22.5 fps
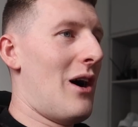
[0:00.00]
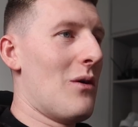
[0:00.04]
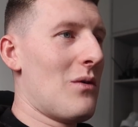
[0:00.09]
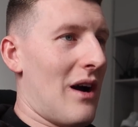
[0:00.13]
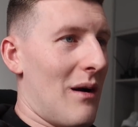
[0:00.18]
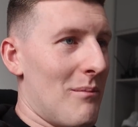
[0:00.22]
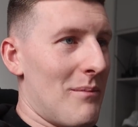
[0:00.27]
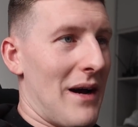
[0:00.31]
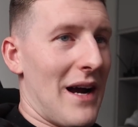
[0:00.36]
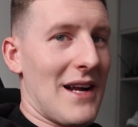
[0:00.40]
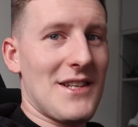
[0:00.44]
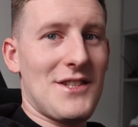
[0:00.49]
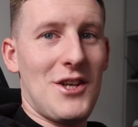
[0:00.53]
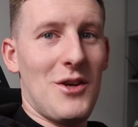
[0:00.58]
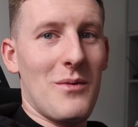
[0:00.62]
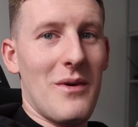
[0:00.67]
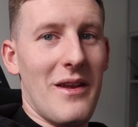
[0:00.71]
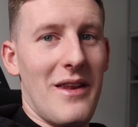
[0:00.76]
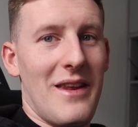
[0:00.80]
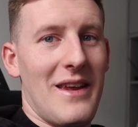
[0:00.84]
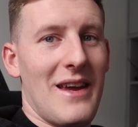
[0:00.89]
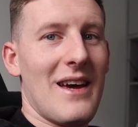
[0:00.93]
I'll come back to
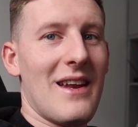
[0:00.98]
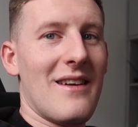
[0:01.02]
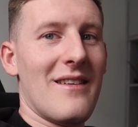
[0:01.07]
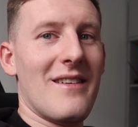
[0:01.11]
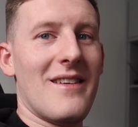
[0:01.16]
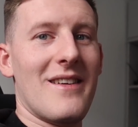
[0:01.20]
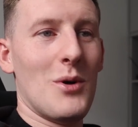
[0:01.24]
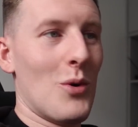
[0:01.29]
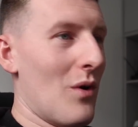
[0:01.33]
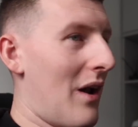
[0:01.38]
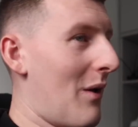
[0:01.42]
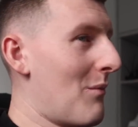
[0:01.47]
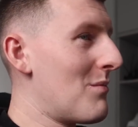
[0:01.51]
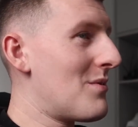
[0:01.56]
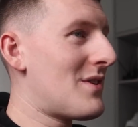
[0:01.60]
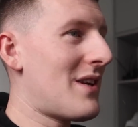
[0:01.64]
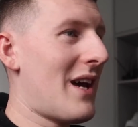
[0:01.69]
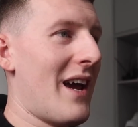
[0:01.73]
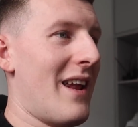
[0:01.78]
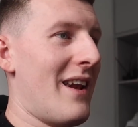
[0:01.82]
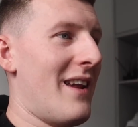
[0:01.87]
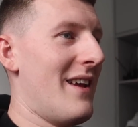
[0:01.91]
you at the end. All I'm
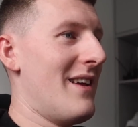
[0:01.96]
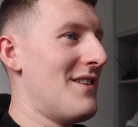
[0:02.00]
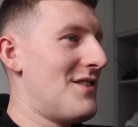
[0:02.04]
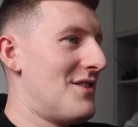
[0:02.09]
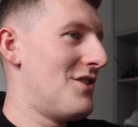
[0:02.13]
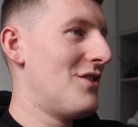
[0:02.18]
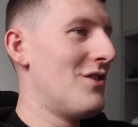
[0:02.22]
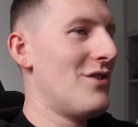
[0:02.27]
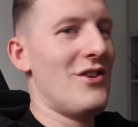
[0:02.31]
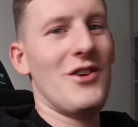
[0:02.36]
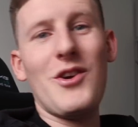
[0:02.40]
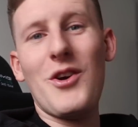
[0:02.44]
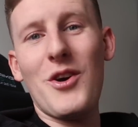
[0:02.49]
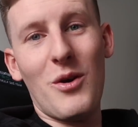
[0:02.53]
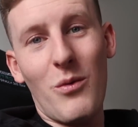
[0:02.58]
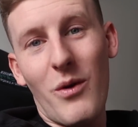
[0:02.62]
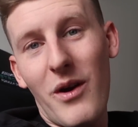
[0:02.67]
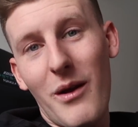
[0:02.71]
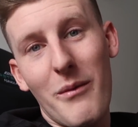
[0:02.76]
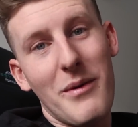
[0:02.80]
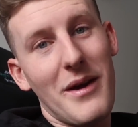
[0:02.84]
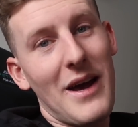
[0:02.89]
saying is you're gonna
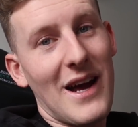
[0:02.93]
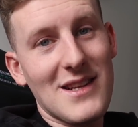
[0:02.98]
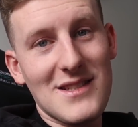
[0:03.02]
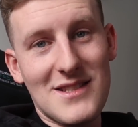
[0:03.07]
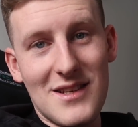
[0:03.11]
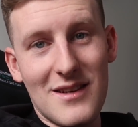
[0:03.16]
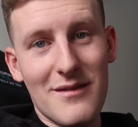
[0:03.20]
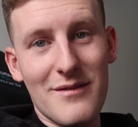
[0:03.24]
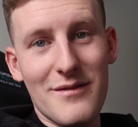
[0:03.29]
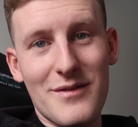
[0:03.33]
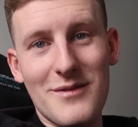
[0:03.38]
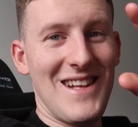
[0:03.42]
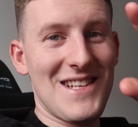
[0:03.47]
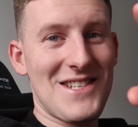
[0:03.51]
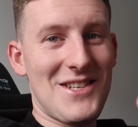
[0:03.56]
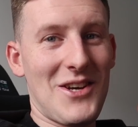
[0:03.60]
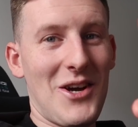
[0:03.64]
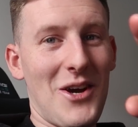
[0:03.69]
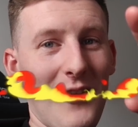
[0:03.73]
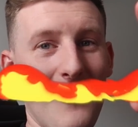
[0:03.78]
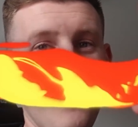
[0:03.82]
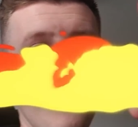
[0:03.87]
wanna be active. Let's go.